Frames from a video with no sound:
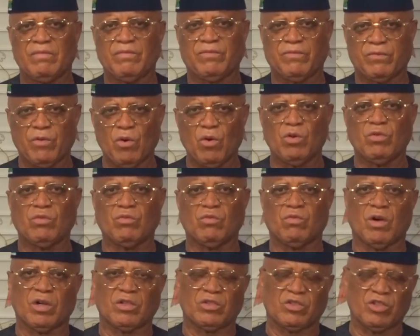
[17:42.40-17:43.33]
food
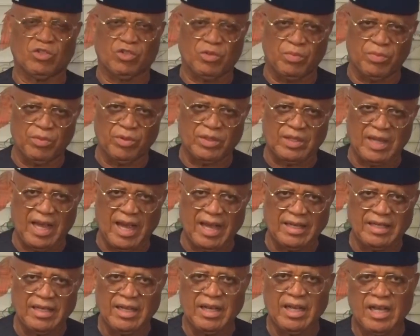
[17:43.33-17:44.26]
was
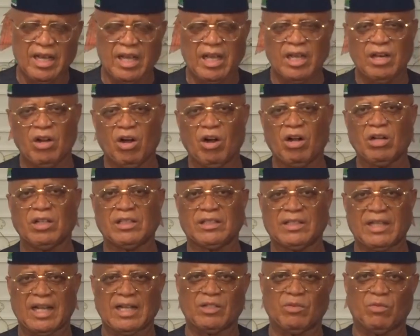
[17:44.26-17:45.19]
distributed in all the
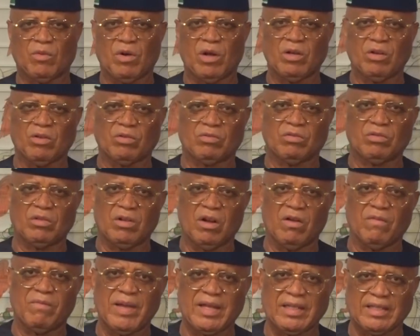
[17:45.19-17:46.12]
31 local
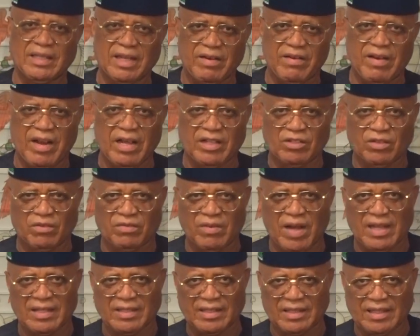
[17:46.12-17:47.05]
government areas of
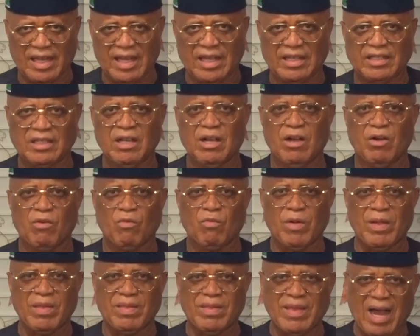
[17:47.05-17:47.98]
our state
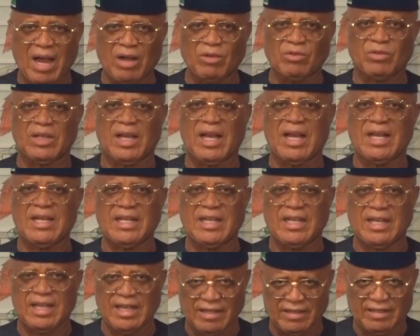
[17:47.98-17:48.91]
without any
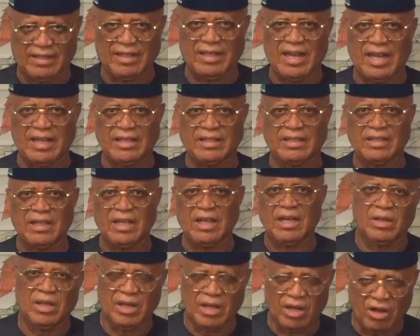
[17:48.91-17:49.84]
incident.
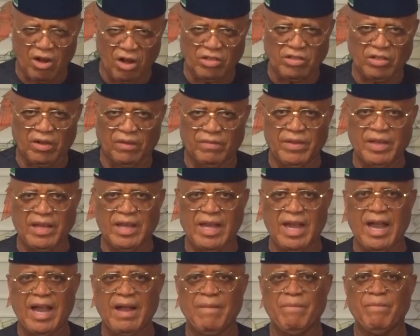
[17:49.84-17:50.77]
In the course of the
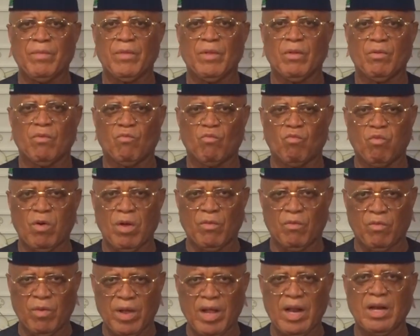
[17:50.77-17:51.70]
year, we
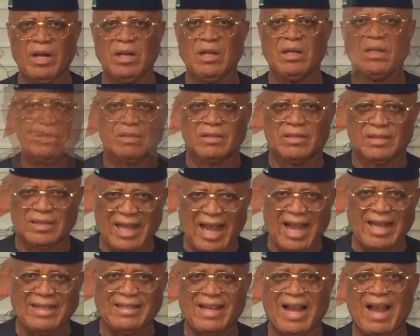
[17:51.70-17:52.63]
will
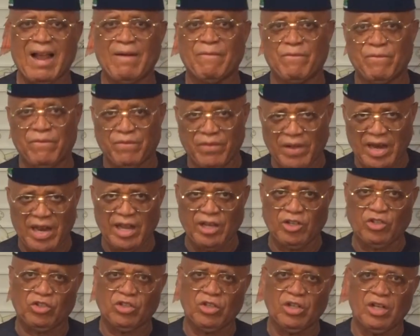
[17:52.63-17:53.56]
start and
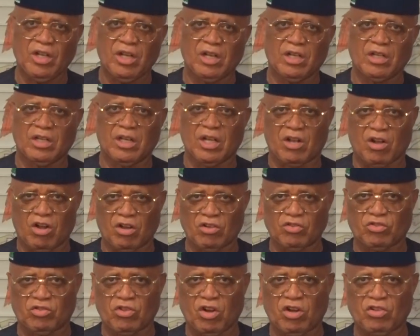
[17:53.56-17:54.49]
finish the
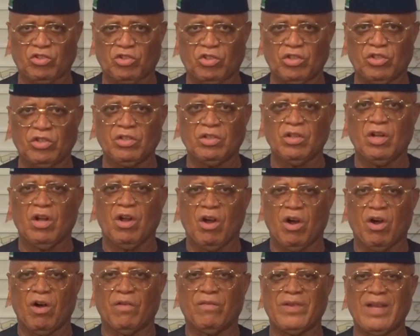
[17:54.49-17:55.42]
construction
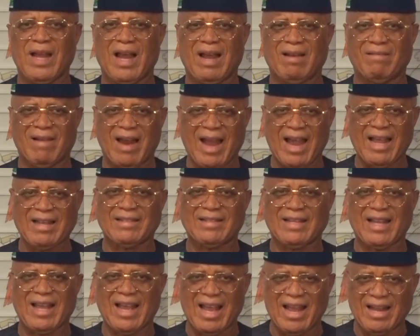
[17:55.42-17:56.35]
of the
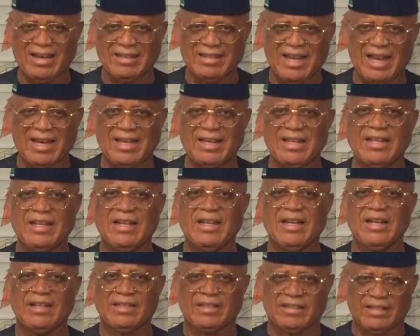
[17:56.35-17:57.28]
Arise
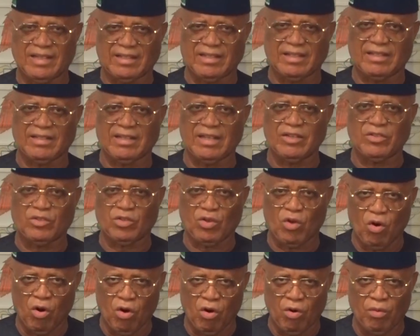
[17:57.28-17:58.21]
Elderly Citizens
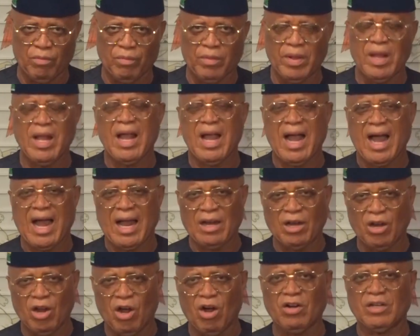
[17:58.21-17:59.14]
Home
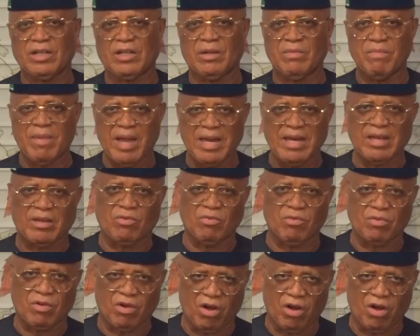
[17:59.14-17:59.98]
along the medical